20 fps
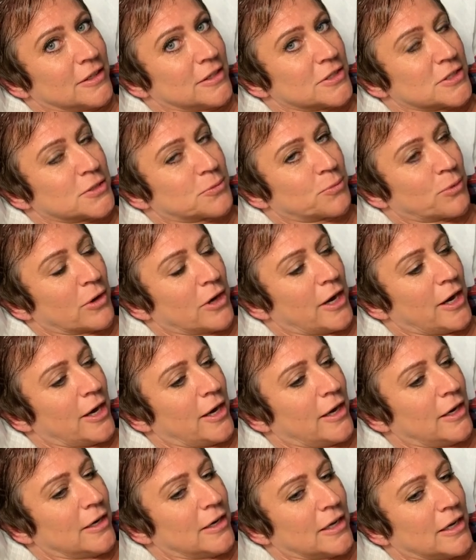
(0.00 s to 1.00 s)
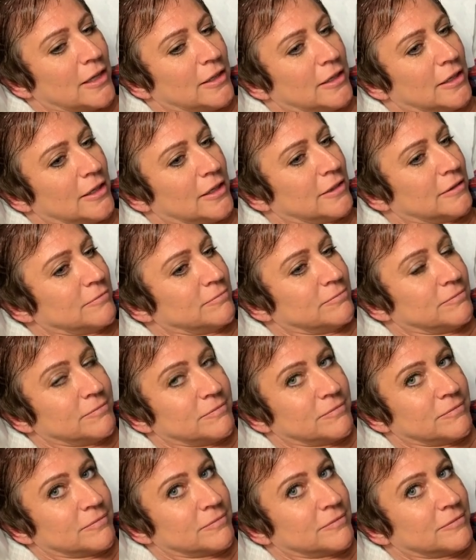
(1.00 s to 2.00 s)
spray and the
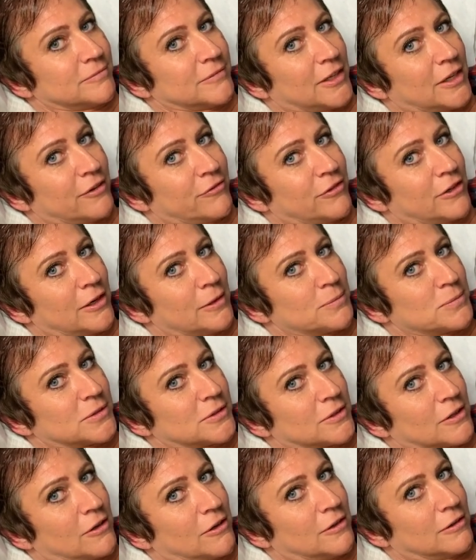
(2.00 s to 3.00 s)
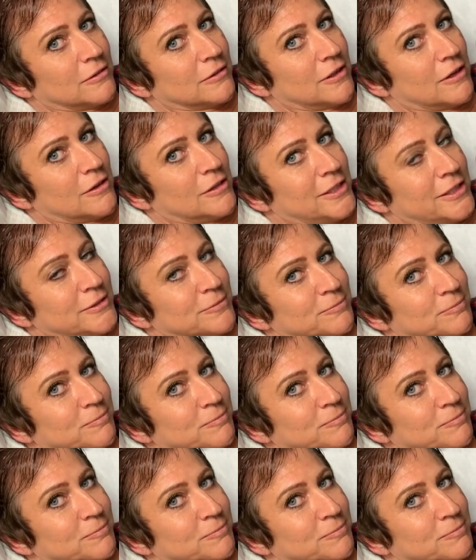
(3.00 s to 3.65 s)
cover-ups all gone.